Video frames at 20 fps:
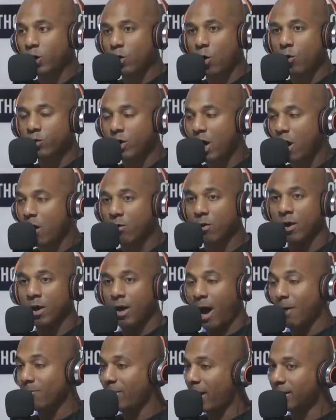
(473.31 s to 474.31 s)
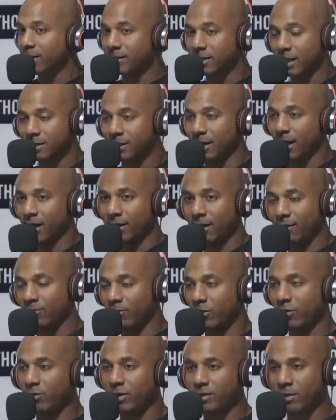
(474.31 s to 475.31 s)
You don't know. I'm like, listen, I said, I come
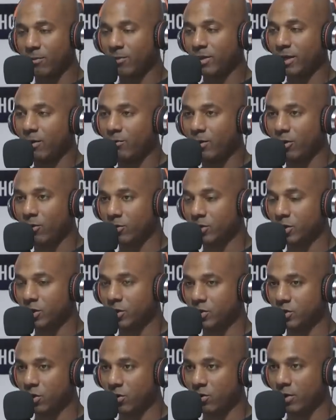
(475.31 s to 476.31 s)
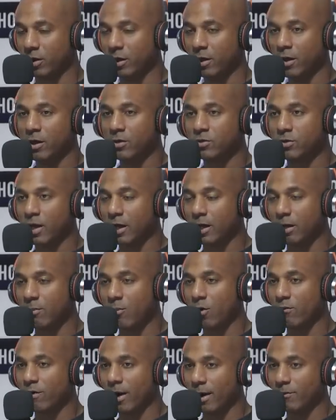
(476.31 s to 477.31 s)
through, he told me, yeah, we going to the joint. So I
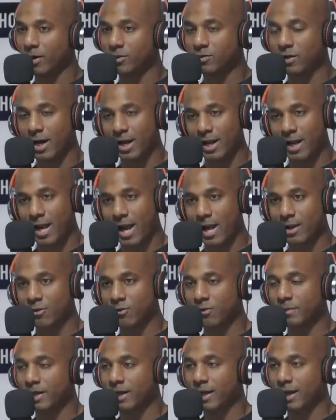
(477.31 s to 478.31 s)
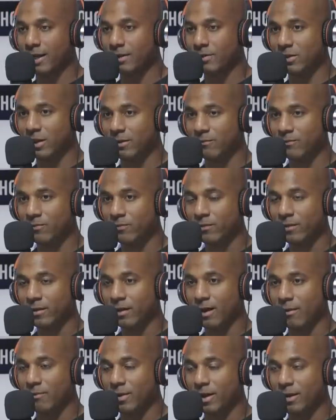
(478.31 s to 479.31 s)
come over, I make sure I had a hat on me and everything.
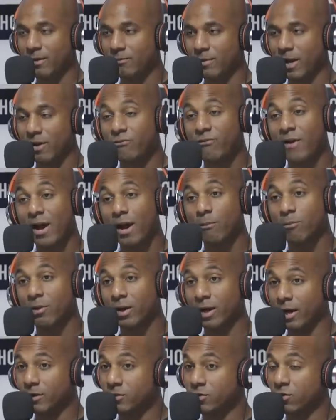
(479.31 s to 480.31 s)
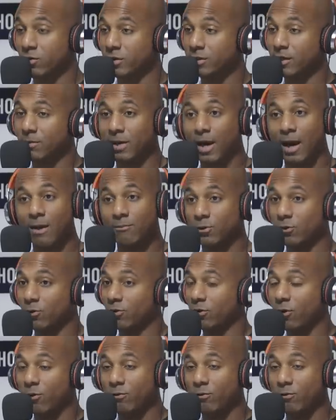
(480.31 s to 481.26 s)
I mean, matter of fact, I brought like two because I'm like, I'm going